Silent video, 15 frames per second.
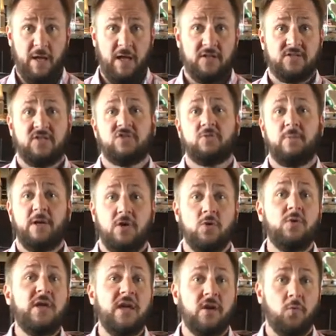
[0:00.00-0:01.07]
commands, that should be a
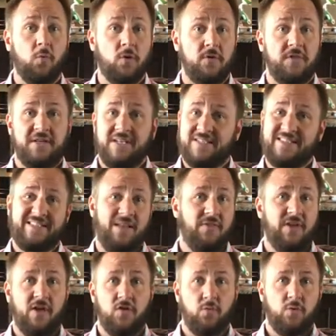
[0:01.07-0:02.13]
unique word that doesn't sound
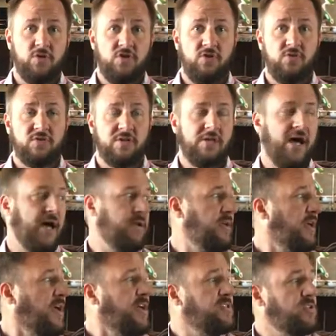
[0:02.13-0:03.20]
like other words you use a lot.
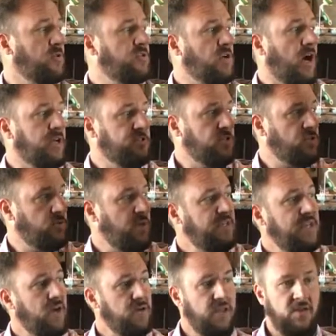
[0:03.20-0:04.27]
So toss a
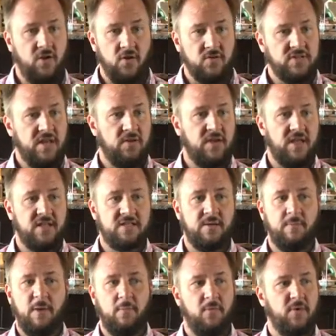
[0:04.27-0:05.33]
treat down. He goes down and gets
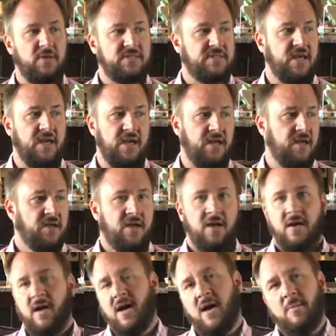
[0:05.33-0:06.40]
it. Maybe
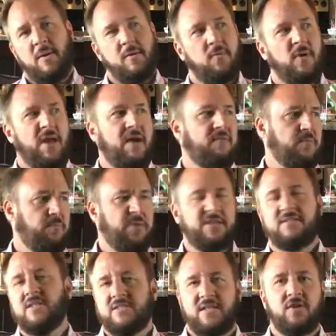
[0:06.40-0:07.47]
we have a
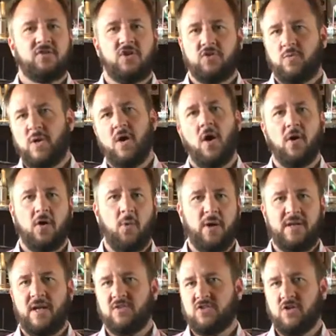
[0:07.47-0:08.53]
business downstairs. We call it
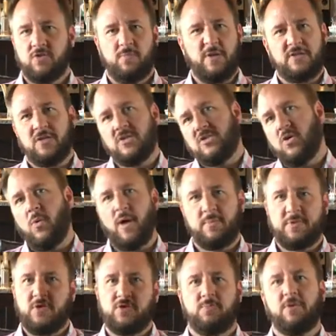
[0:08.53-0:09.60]
going downstairs business and going
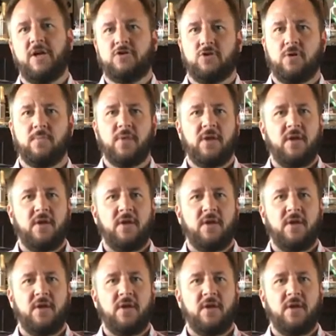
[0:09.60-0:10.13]
upstairs pleasure.